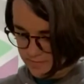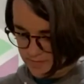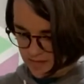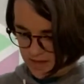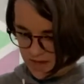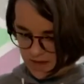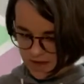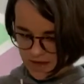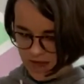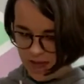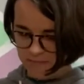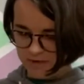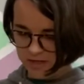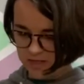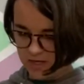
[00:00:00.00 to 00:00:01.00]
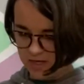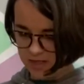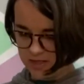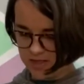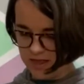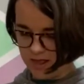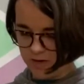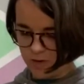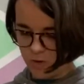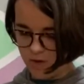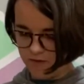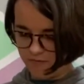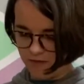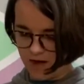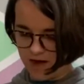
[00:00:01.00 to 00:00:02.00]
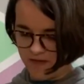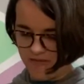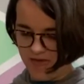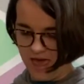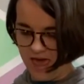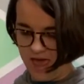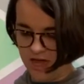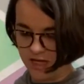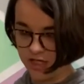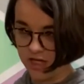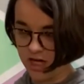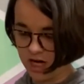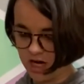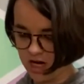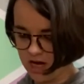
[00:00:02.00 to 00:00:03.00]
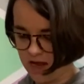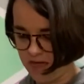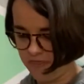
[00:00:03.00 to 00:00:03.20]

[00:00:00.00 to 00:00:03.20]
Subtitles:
And I'm just gonna do it right on the edge here, and